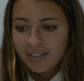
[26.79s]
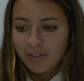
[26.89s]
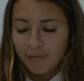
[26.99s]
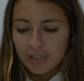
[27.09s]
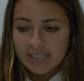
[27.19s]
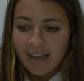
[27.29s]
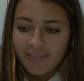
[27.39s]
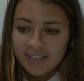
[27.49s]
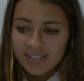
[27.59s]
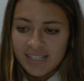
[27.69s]
the first half
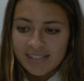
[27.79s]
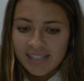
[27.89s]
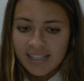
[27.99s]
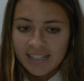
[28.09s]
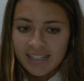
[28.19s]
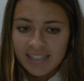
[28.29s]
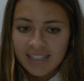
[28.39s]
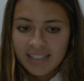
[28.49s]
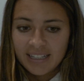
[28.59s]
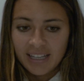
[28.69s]
of the season
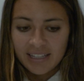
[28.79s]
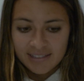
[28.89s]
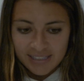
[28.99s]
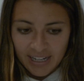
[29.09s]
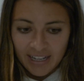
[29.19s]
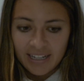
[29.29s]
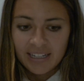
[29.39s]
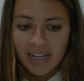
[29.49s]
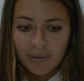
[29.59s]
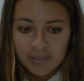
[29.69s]
is done,
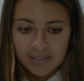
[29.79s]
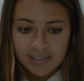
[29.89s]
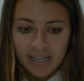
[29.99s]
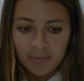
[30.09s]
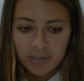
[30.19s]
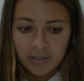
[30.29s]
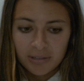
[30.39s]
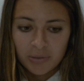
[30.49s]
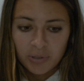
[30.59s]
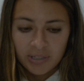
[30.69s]
and now it's time to
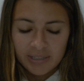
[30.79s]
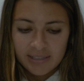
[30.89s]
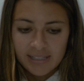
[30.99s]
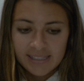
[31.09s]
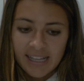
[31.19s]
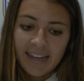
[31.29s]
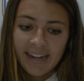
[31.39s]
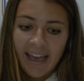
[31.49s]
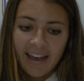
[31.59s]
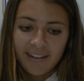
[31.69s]
look towards the
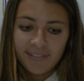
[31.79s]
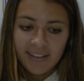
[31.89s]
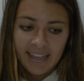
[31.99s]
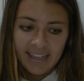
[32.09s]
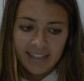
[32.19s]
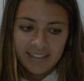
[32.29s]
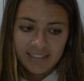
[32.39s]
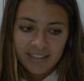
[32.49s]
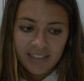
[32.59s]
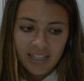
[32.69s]
second half, and
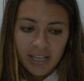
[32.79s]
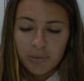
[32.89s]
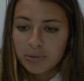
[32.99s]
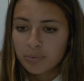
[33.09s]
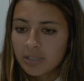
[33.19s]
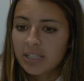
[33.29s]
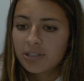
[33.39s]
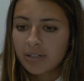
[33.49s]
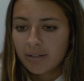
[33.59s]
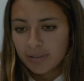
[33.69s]
it was a really
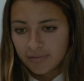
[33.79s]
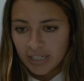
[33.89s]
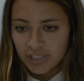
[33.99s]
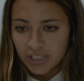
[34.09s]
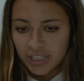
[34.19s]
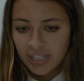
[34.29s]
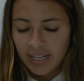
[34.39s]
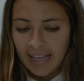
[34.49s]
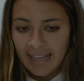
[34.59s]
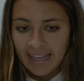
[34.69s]
great refresher,
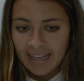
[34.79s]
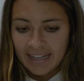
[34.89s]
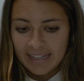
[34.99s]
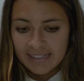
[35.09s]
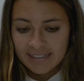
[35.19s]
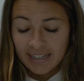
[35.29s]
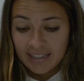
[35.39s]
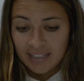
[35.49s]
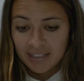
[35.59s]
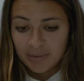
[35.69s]
and I
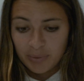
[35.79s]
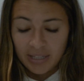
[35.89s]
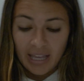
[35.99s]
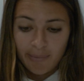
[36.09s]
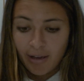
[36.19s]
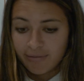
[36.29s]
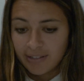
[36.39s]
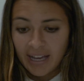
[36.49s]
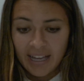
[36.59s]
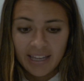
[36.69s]
think we came out
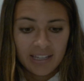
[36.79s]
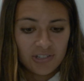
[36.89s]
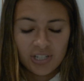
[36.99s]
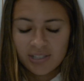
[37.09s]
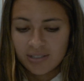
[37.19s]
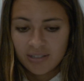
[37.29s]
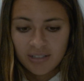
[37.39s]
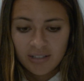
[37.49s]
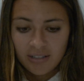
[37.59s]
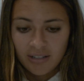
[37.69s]
flying and just
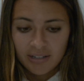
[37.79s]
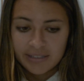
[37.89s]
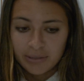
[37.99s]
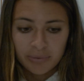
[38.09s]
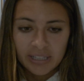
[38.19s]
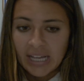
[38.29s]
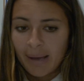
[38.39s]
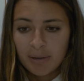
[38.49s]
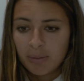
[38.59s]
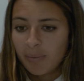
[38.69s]
honestly really
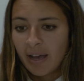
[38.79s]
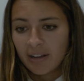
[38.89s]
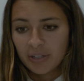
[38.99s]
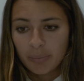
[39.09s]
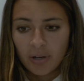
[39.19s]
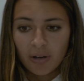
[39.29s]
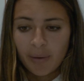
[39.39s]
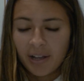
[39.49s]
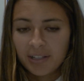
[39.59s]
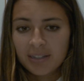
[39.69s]
happy to be back on the ball,
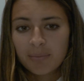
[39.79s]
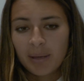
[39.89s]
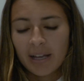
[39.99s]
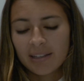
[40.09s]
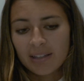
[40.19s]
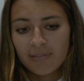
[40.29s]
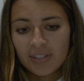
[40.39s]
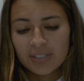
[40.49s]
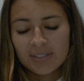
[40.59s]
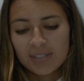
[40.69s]
back in the
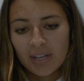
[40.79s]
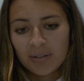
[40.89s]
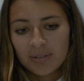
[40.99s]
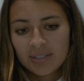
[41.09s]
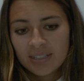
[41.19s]
field. So